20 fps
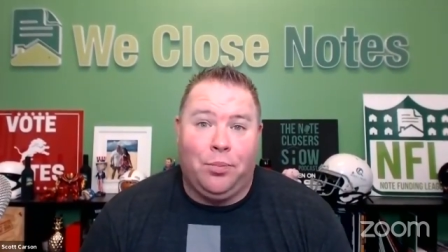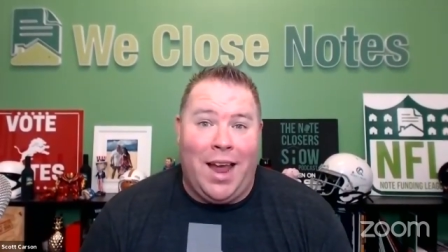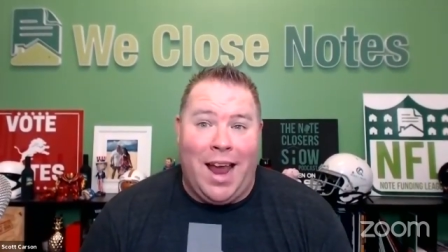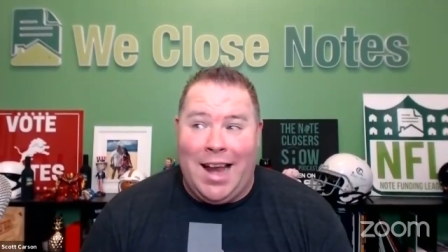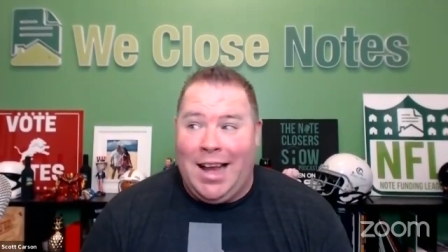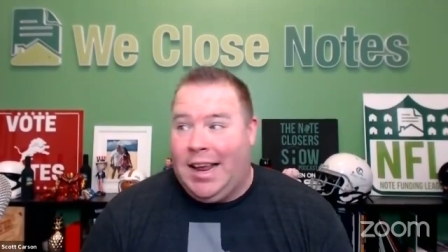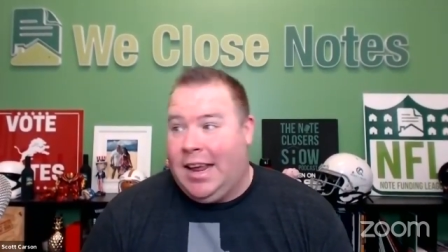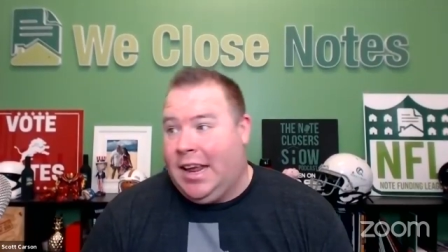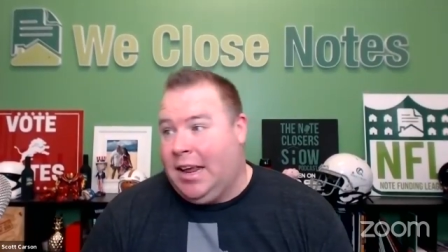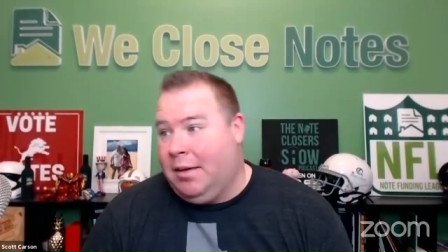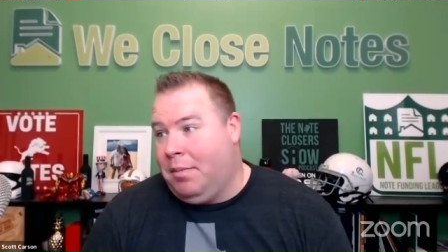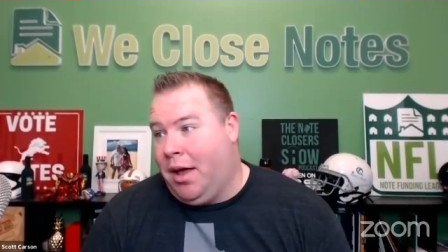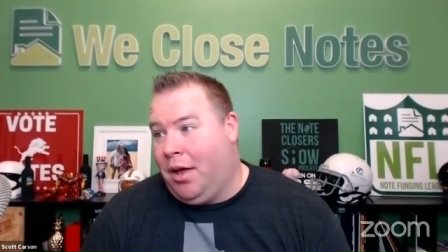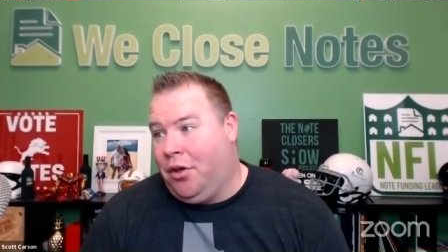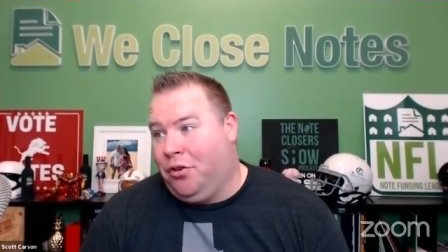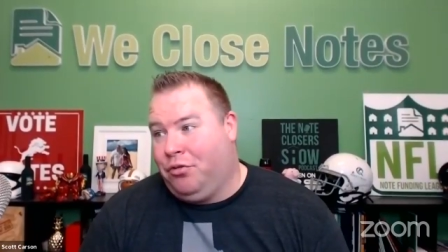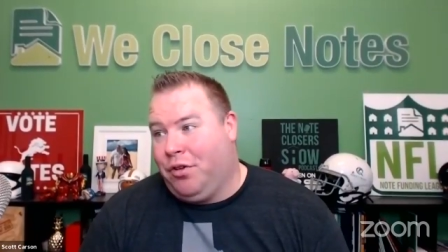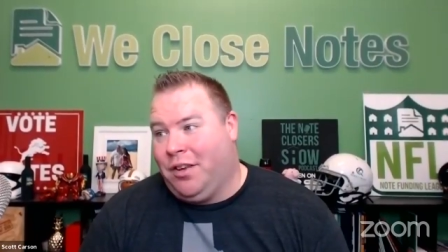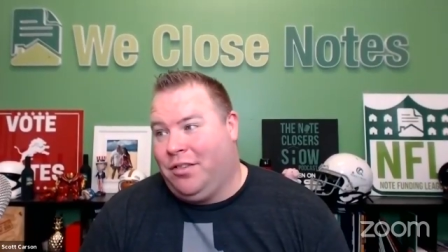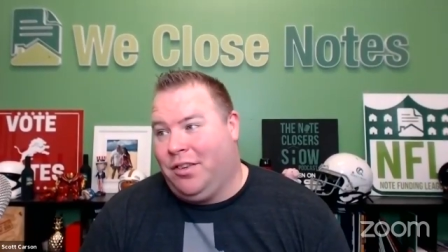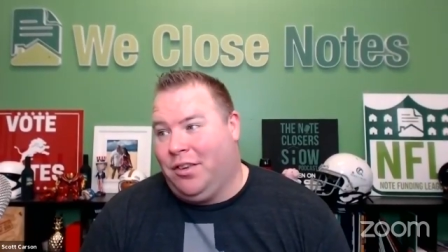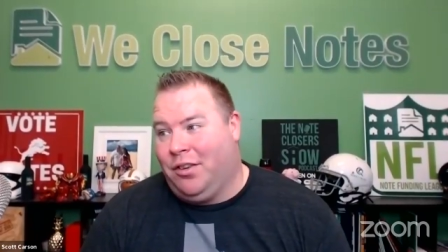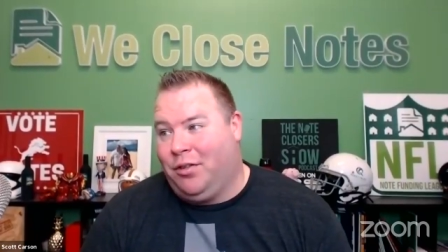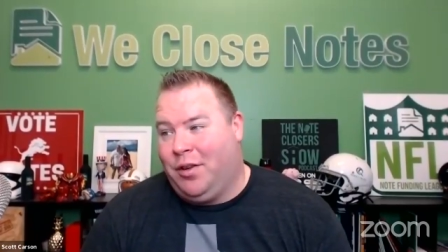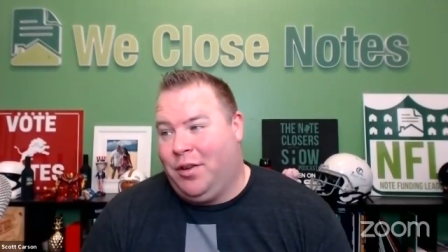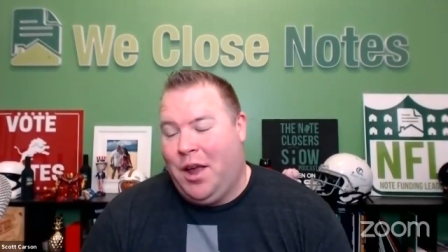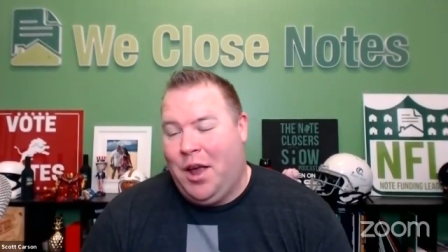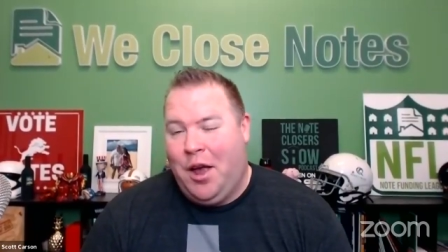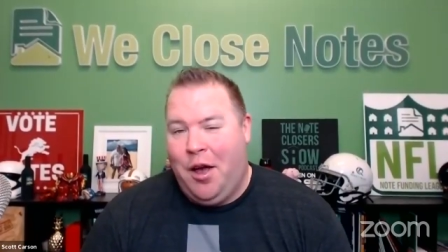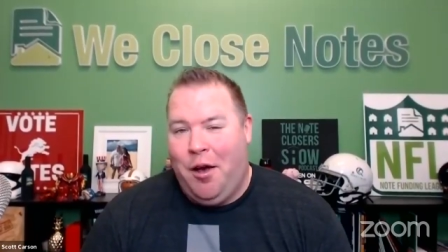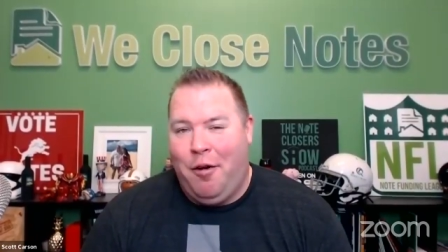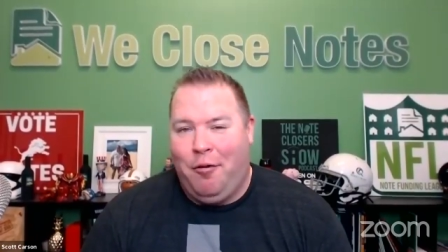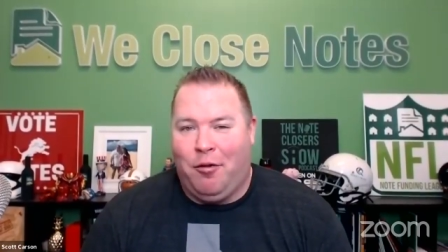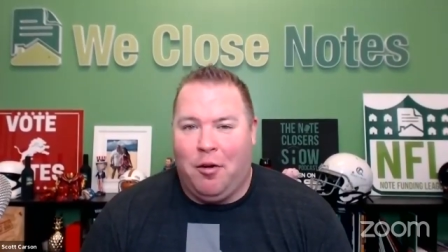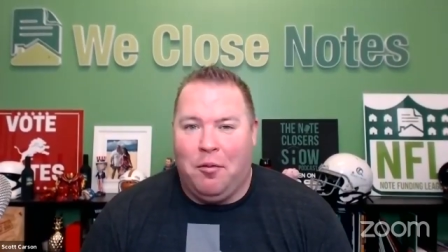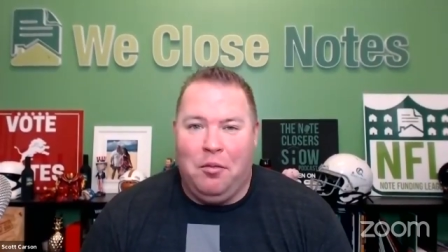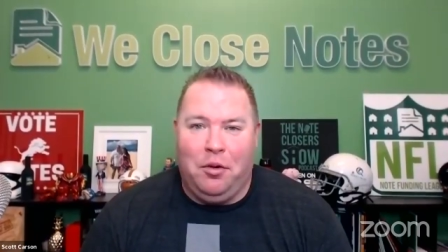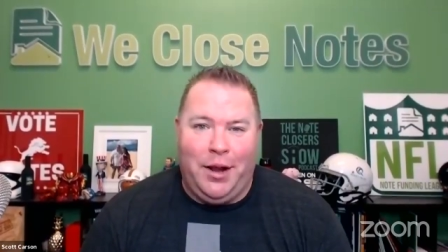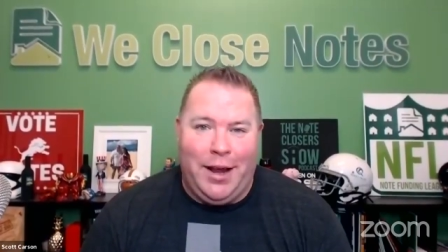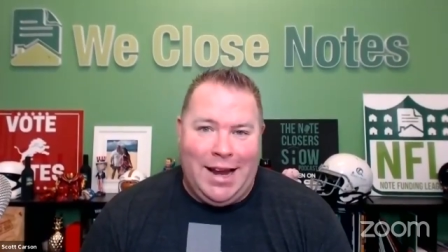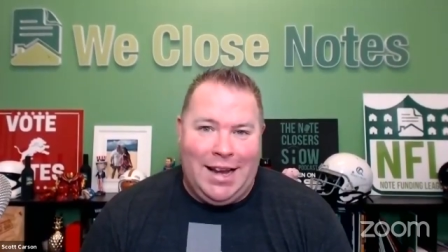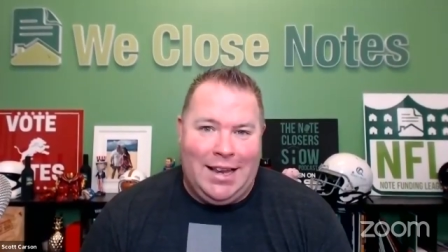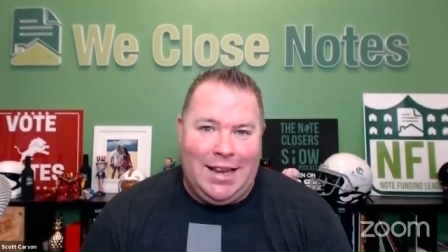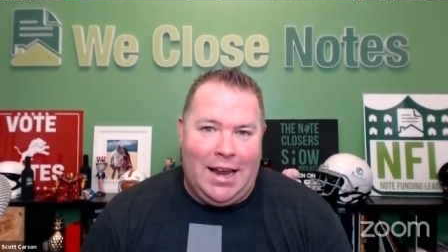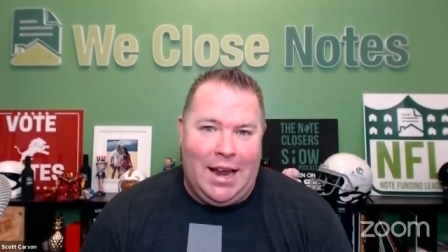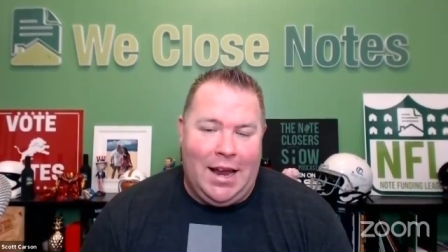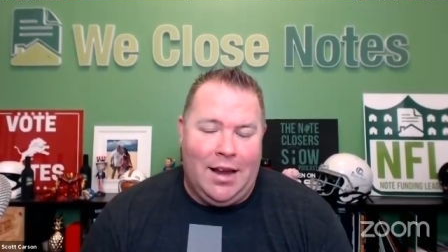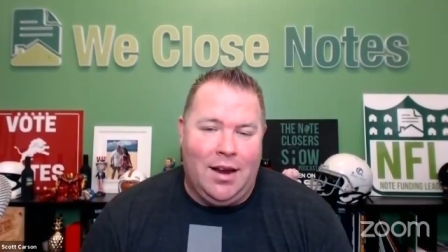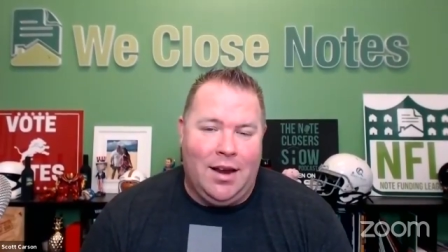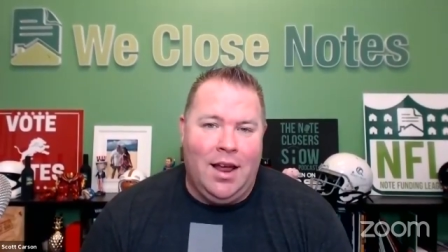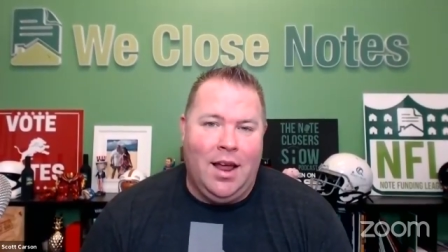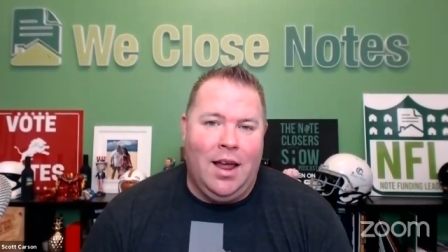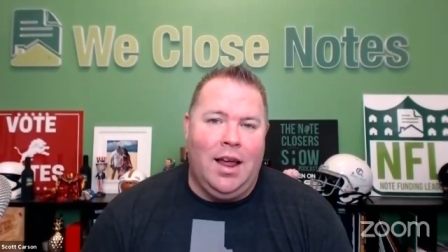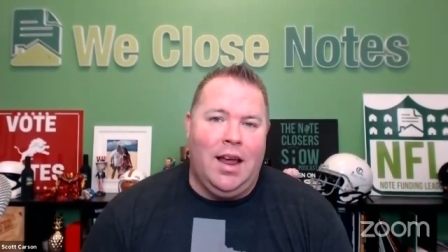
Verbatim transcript: and email addresses from LinkedIn,